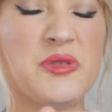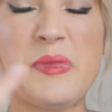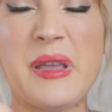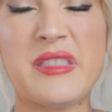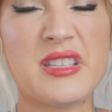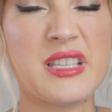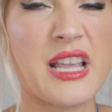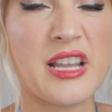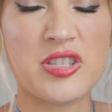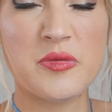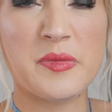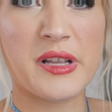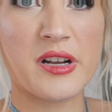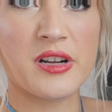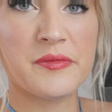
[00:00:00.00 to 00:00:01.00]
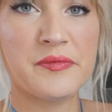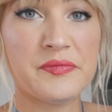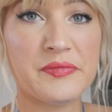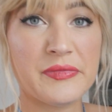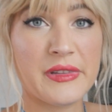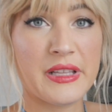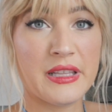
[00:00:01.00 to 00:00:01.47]
I made this cashew butter
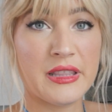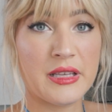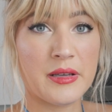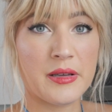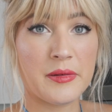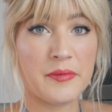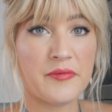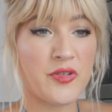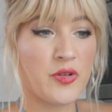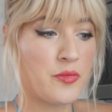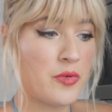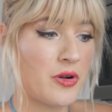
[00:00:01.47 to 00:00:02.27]
in the food